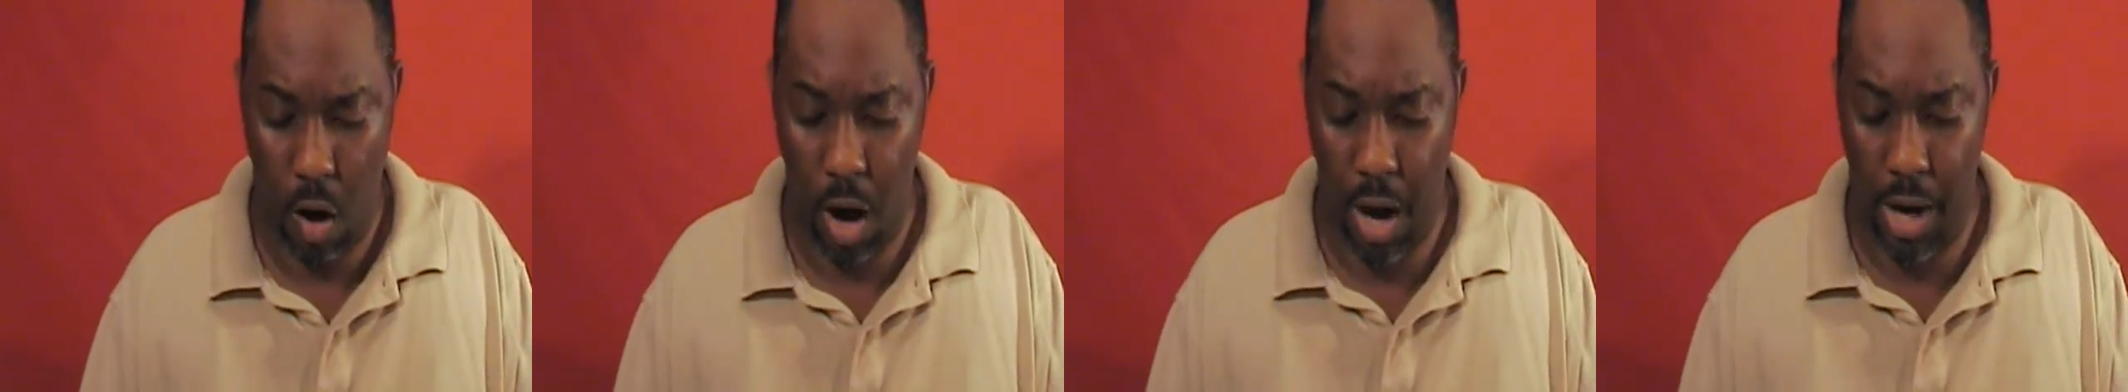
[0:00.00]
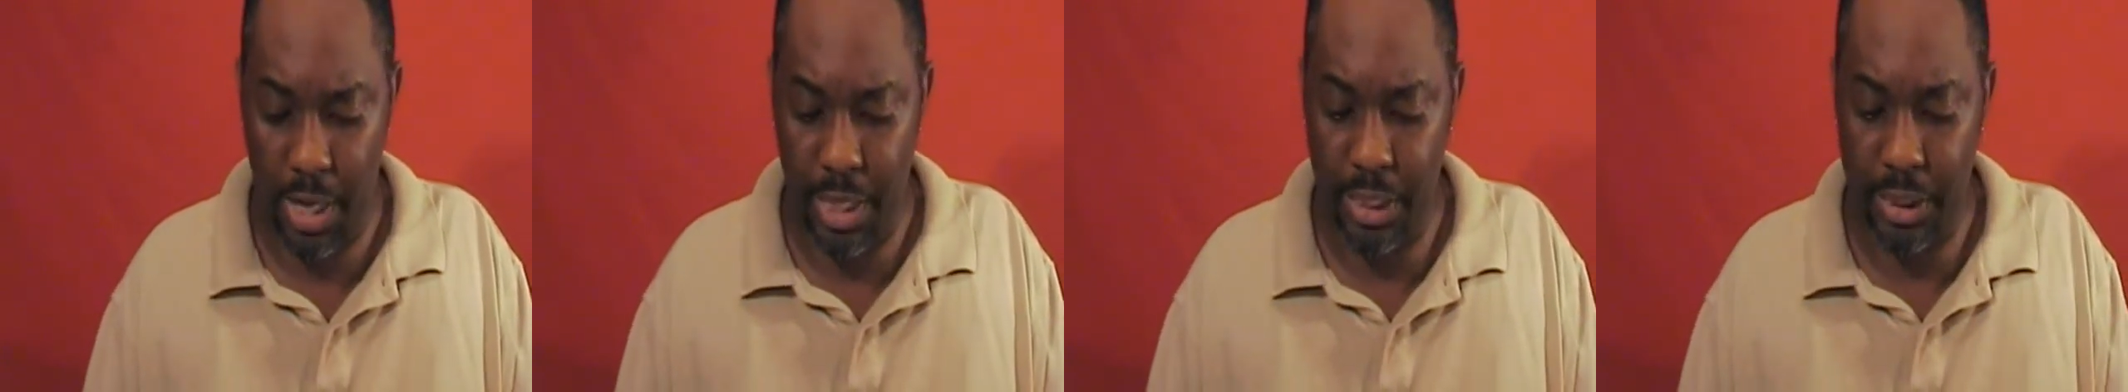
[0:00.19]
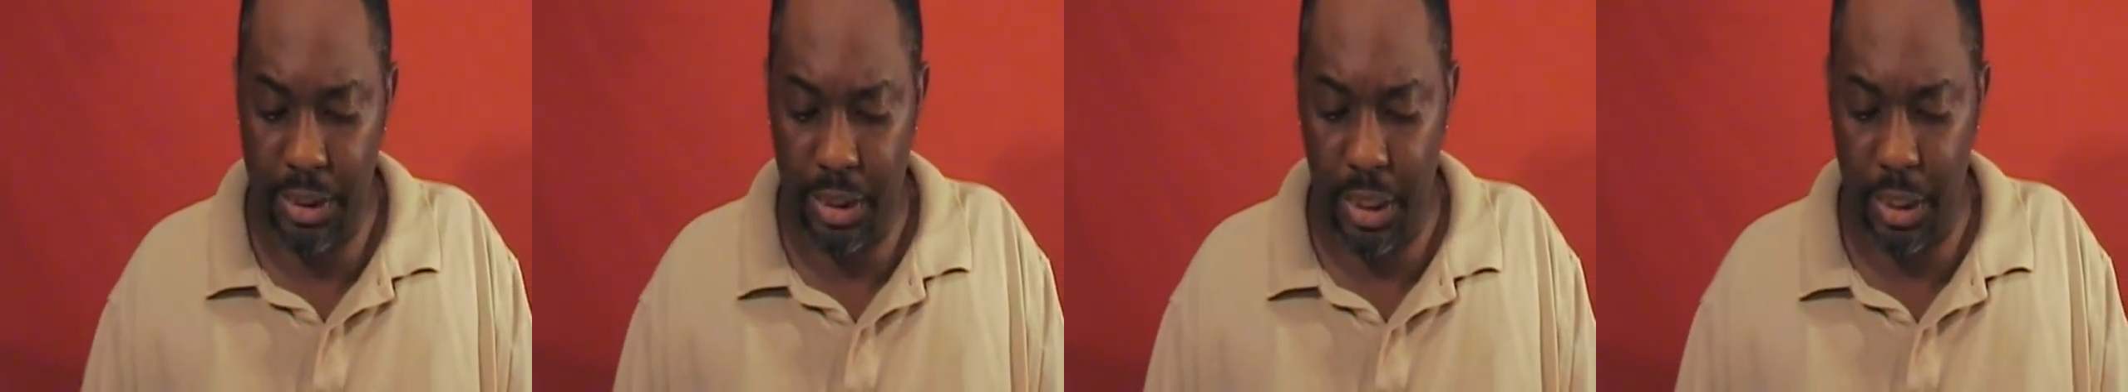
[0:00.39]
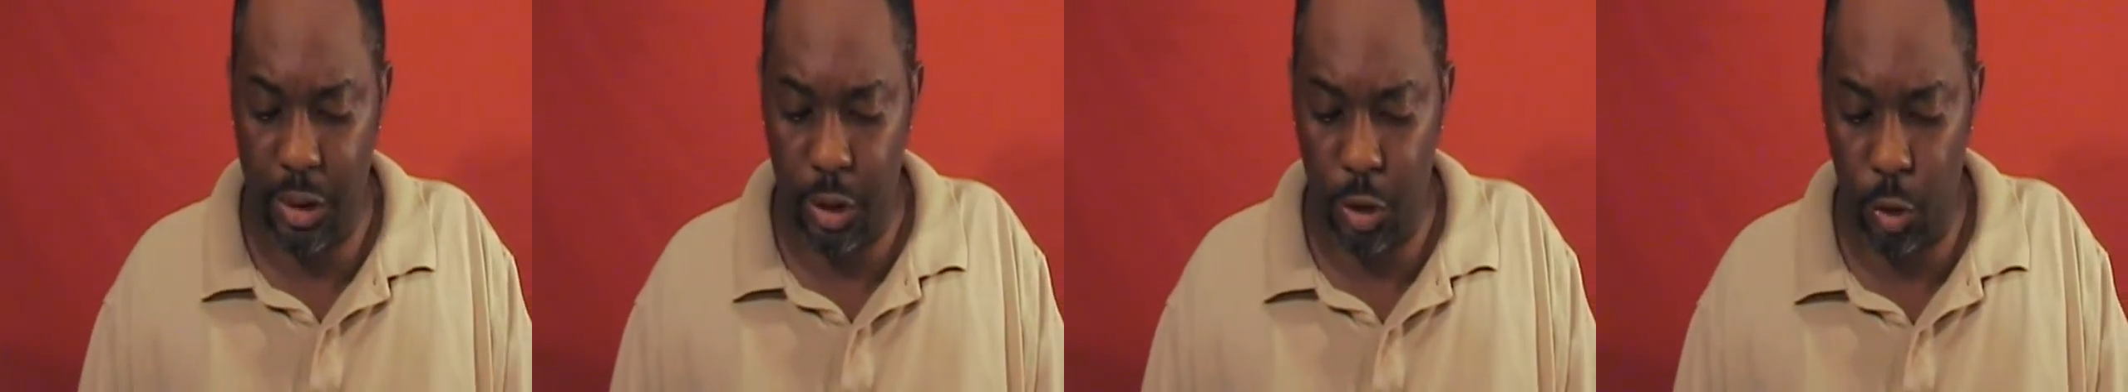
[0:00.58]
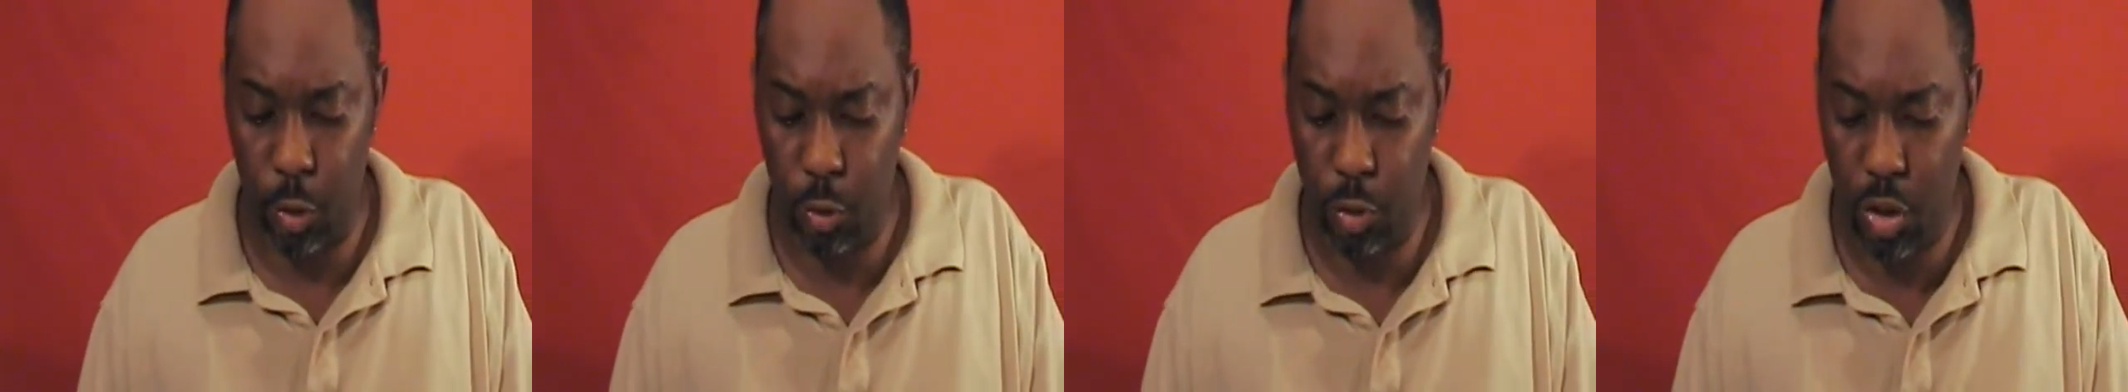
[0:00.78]
All right. And he
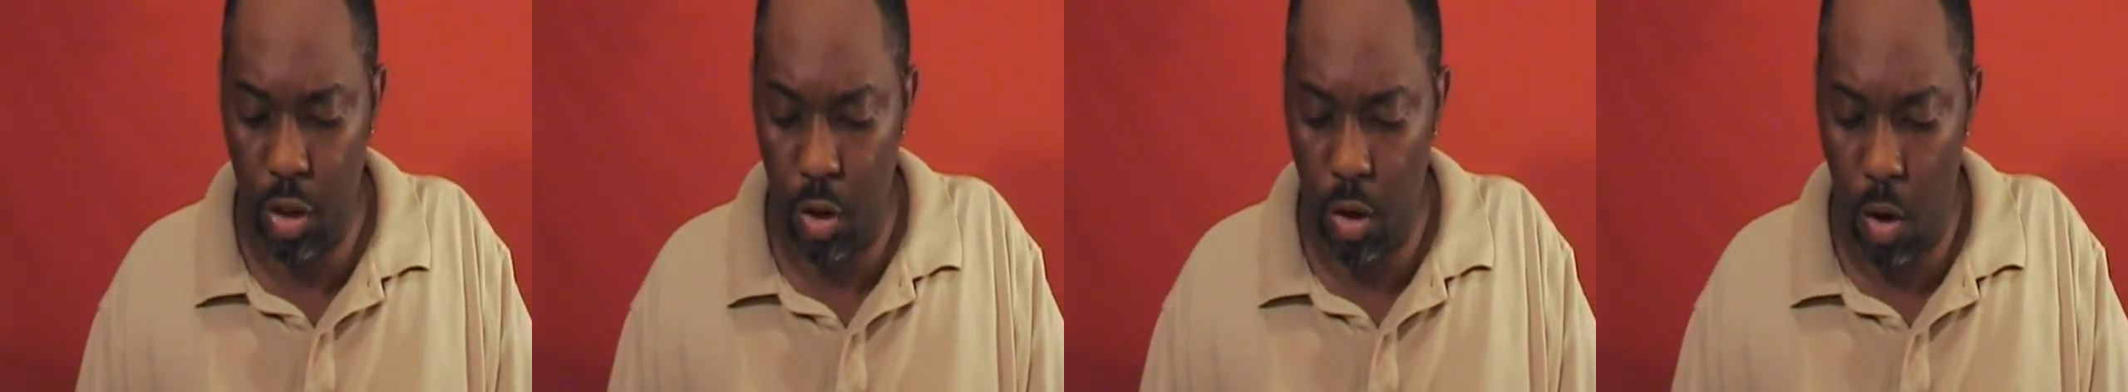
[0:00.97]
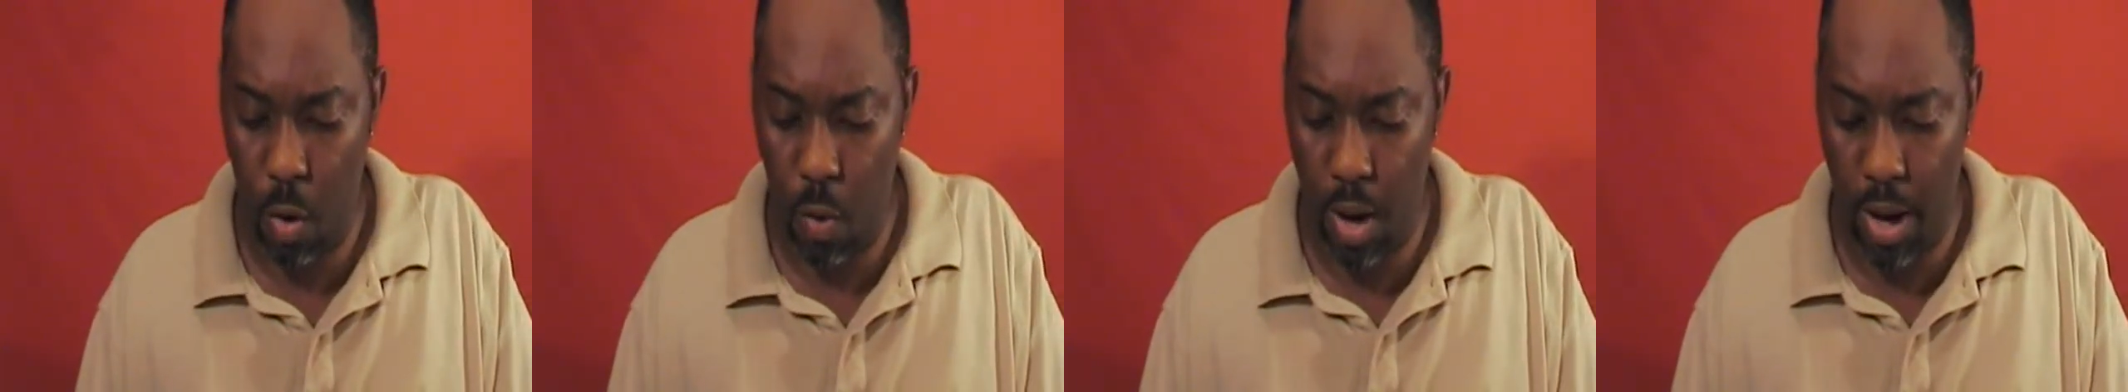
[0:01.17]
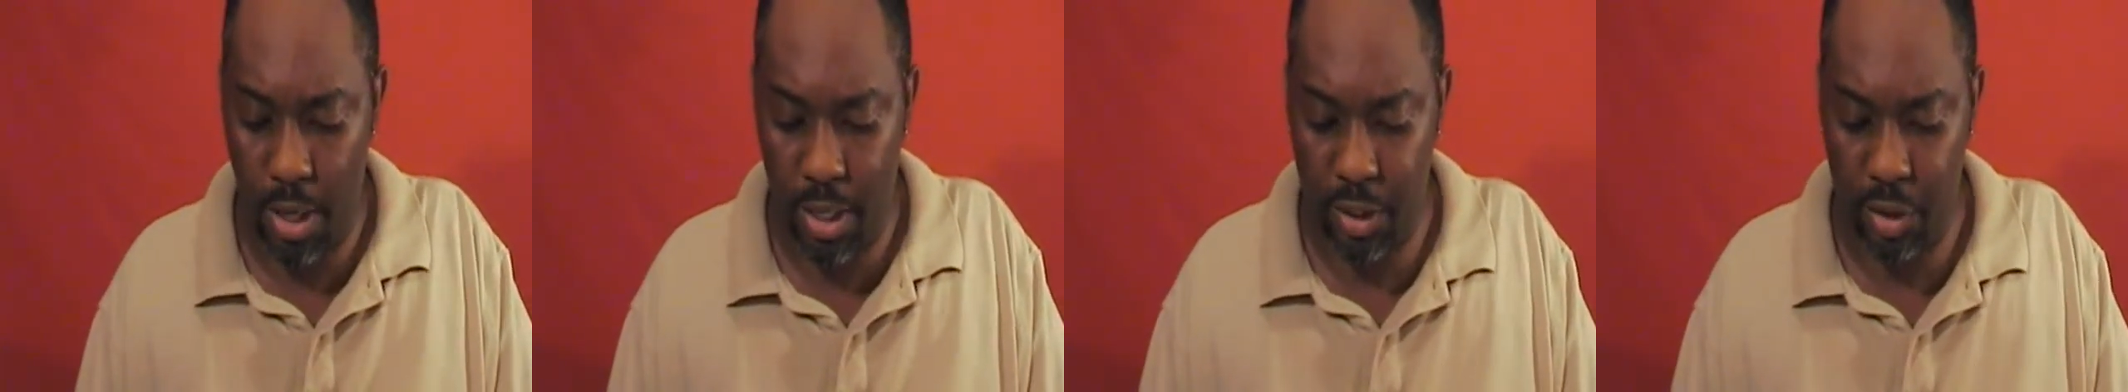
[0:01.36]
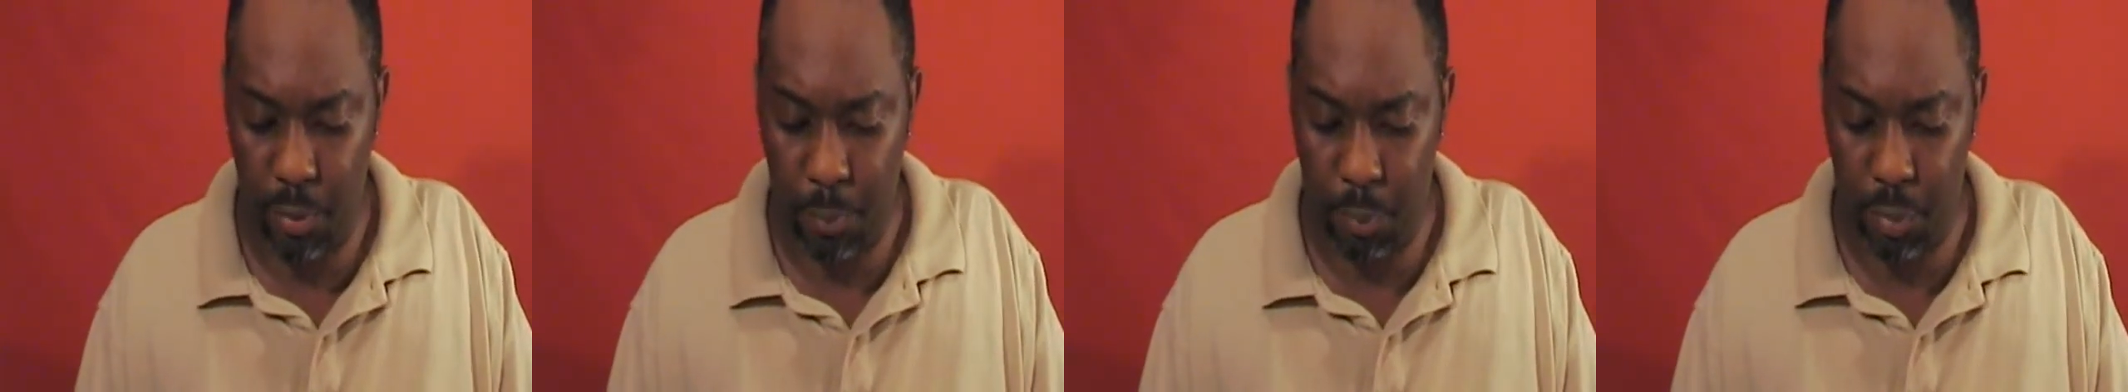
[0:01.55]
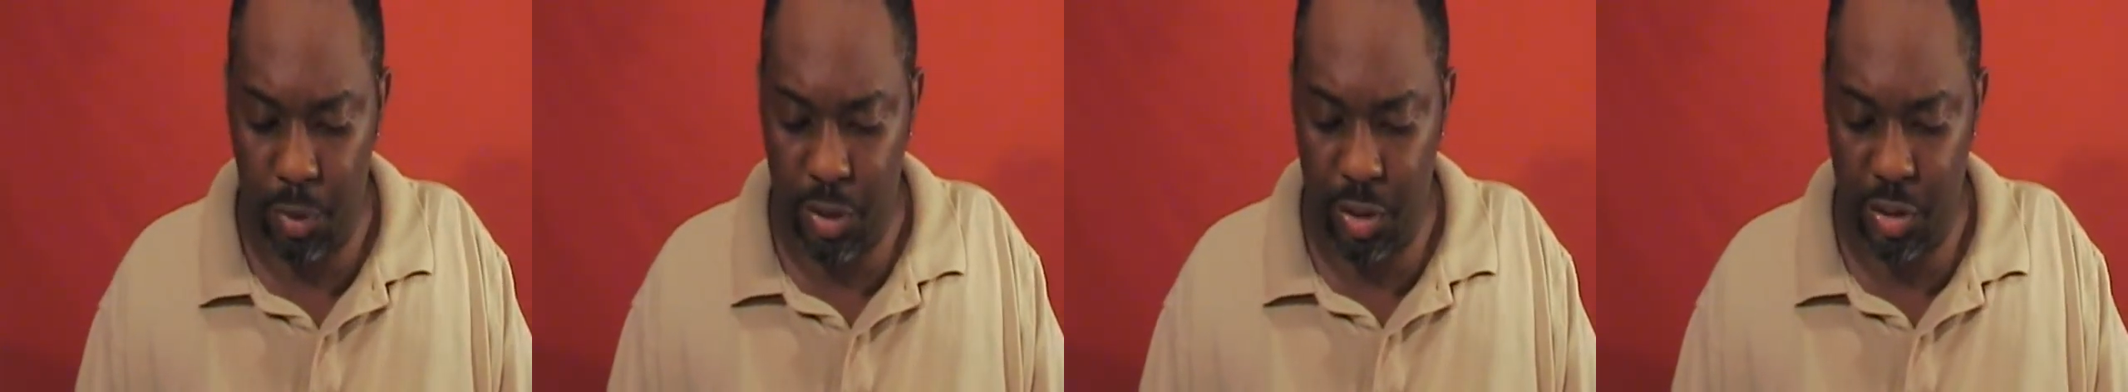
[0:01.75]
says, "And you shall go out
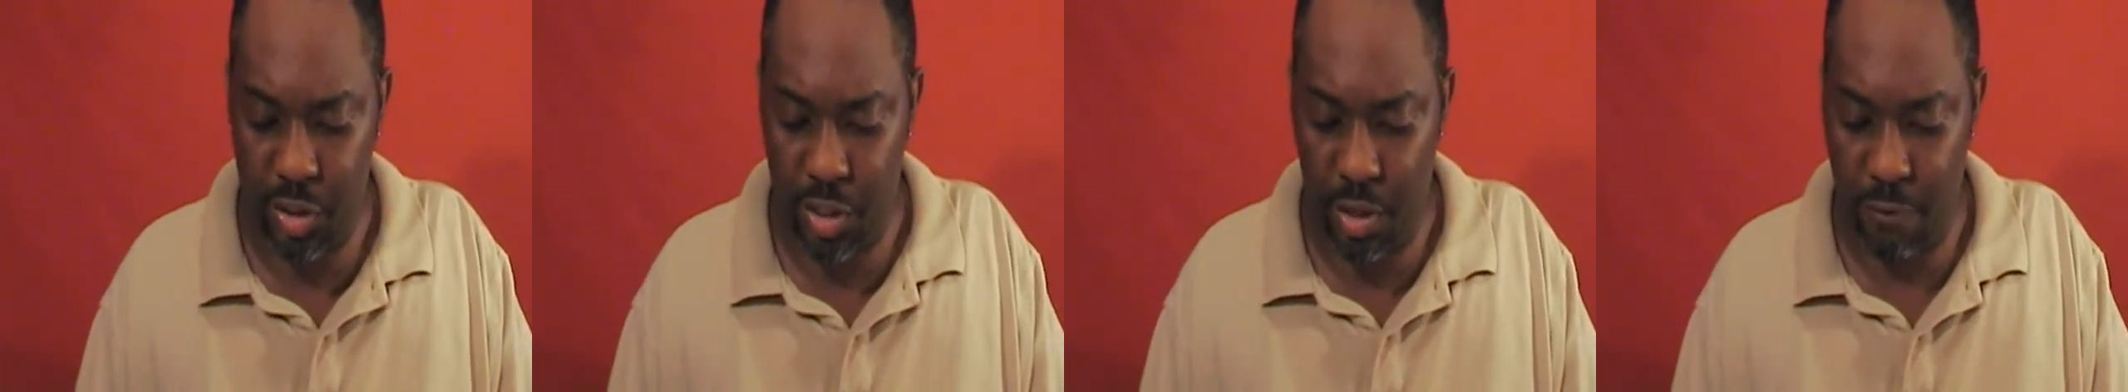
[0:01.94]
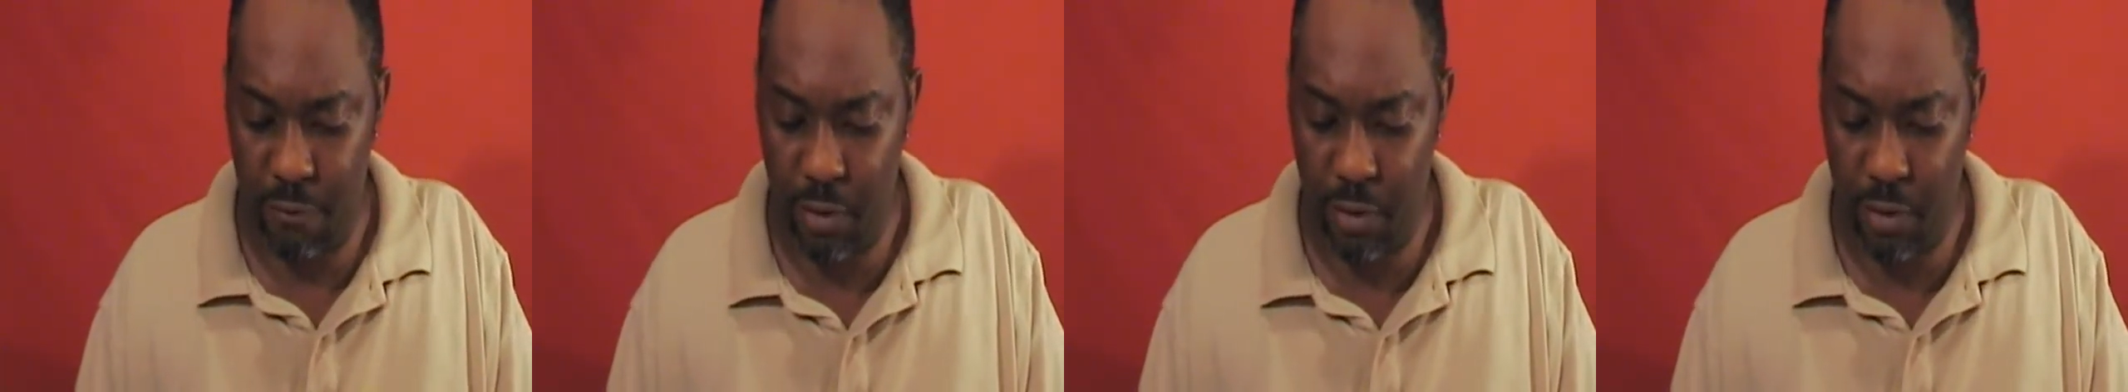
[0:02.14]
at the breaches,